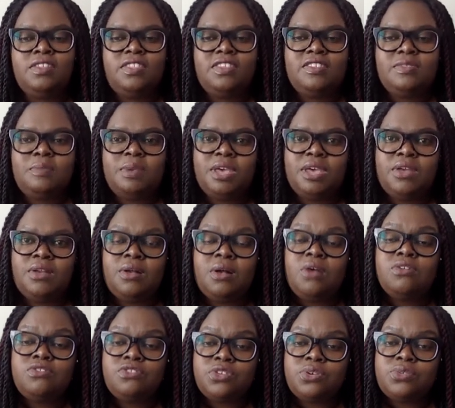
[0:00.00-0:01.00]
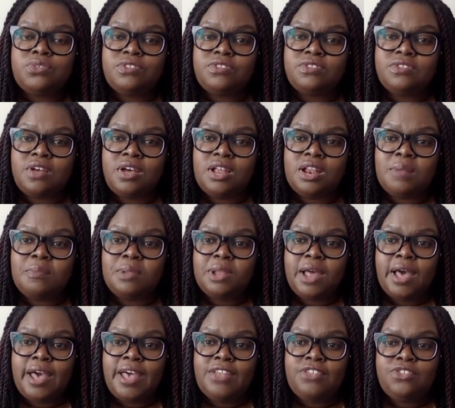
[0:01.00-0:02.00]
This ban also does not
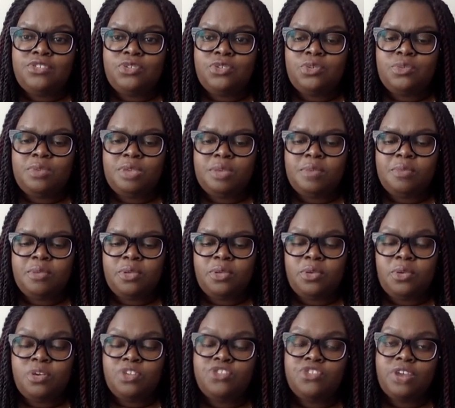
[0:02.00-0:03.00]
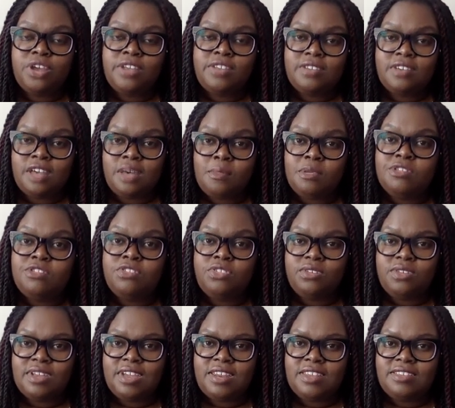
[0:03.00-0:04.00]
apply to people who are trying to come into
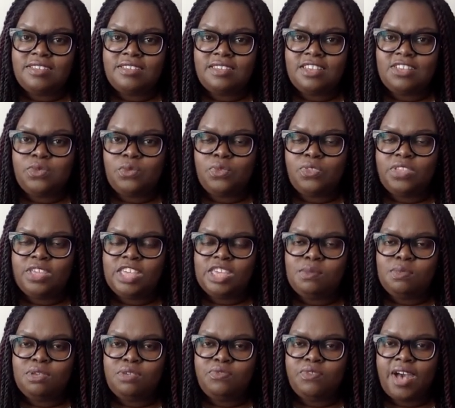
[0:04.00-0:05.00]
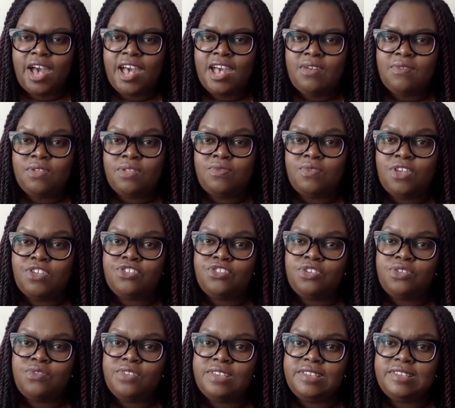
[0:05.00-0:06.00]
the United States with the EB-5
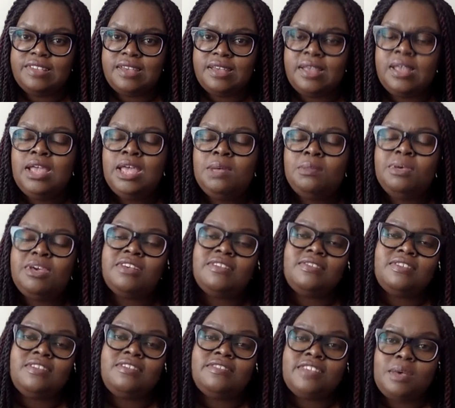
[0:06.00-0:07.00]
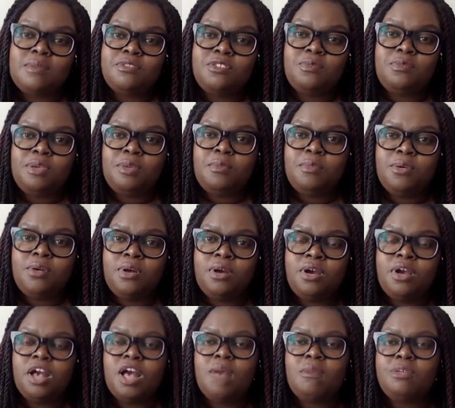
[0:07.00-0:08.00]
investor visa, because these types of people
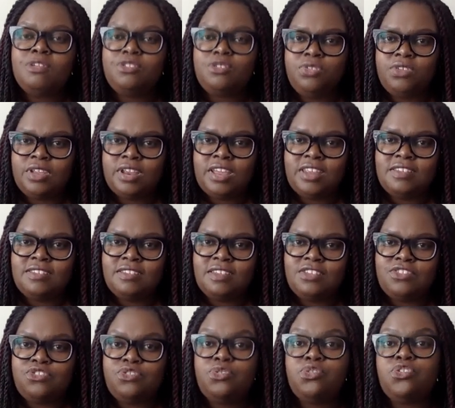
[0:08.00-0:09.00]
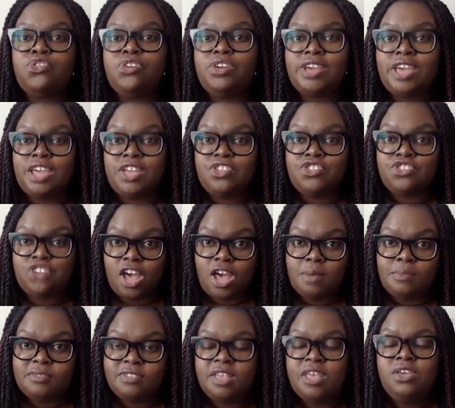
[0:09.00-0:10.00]
are coming to the United States to create
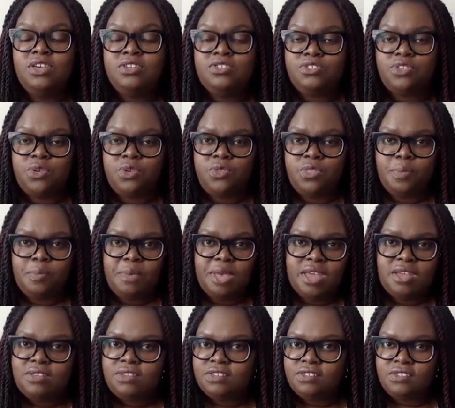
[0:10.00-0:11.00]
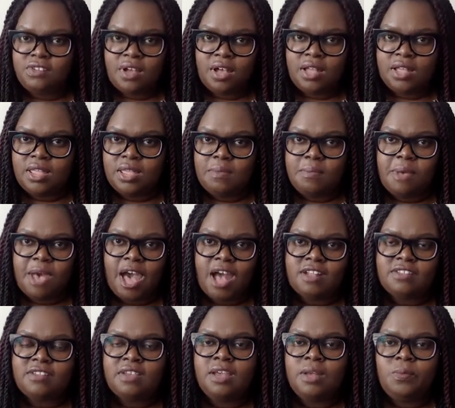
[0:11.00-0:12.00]
jobs. So the ban does not
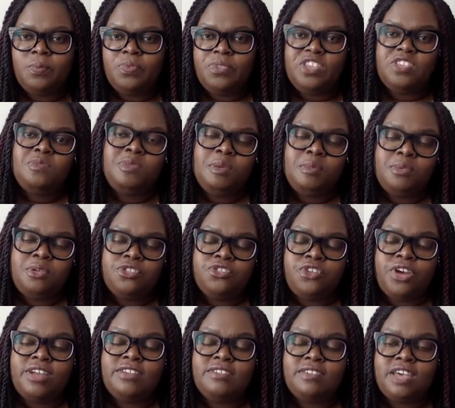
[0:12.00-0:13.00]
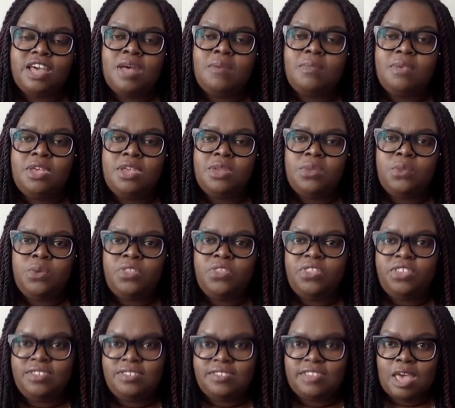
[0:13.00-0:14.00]
impact these people trying to come in with
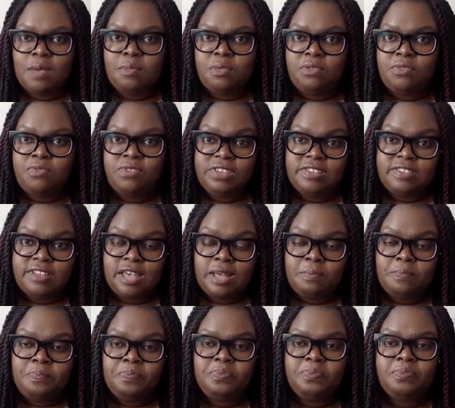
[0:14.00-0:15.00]
this type of visa.